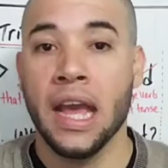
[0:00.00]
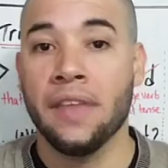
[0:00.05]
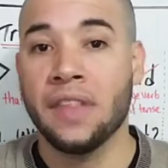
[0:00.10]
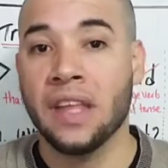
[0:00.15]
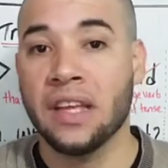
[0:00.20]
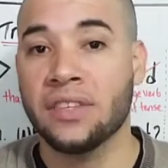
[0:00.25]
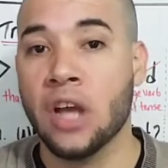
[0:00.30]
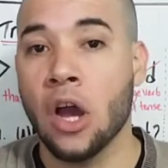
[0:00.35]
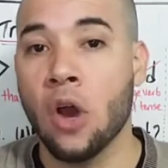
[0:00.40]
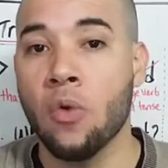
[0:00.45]
And
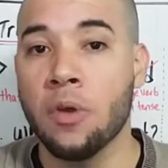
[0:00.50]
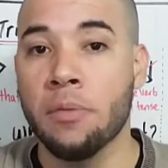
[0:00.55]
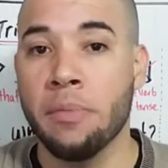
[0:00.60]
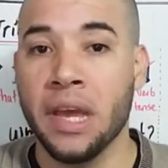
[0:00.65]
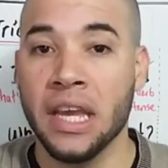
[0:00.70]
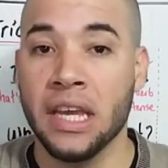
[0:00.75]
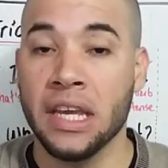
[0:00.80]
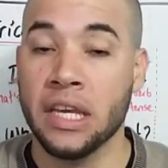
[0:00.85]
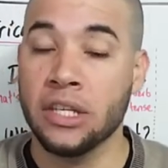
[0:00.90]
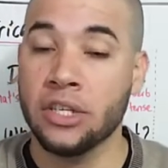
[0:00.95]
that's how we
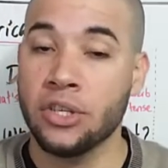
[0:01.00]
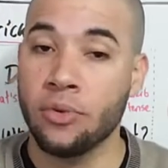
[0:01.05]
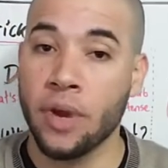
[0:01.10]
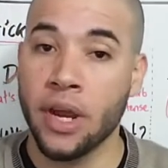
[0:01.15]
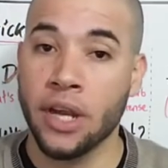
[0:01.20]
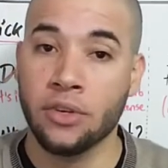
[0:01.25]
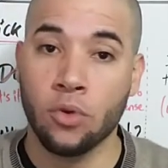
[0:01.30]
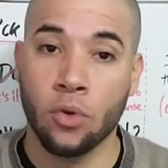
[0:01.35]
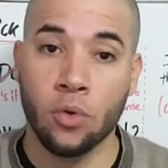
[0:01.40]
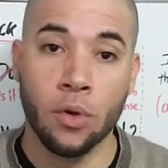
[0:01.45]
make
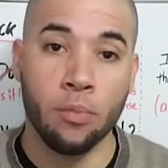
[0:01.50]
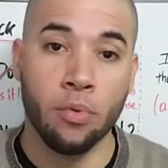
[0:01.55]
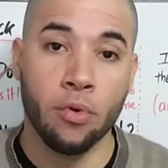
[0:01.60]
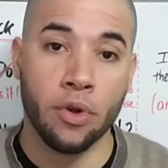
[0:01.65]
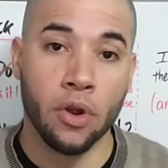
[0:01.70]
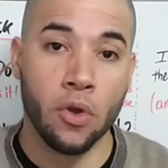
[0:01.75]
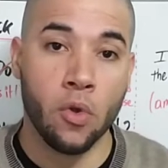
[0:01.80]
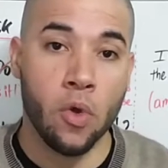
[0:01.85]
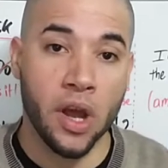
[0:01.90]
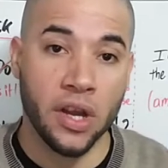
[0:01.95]
indirect or
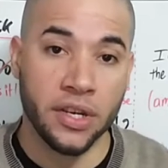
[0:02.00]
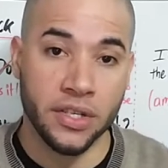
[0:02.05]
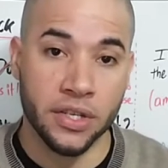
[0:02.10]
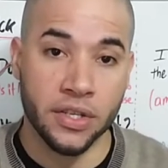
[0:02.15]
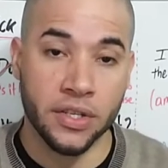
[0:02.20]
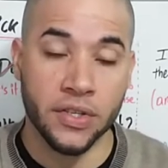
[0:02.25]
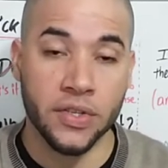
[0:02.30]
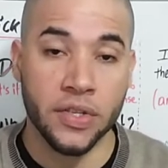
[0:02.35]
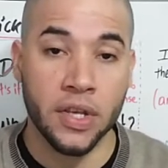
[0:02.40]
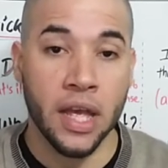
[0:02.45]
reported
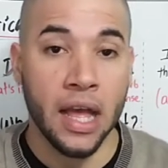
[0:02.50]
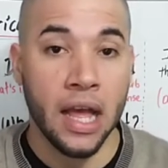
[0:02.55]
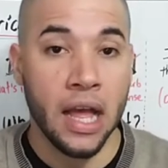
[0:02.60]
questions